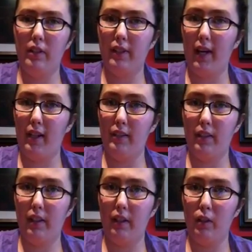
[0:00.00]
just got
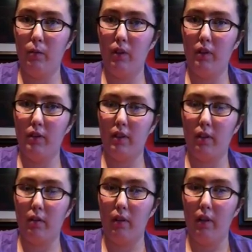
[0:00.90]
into the underworld,
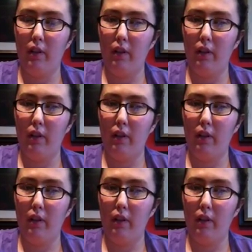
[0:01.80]
so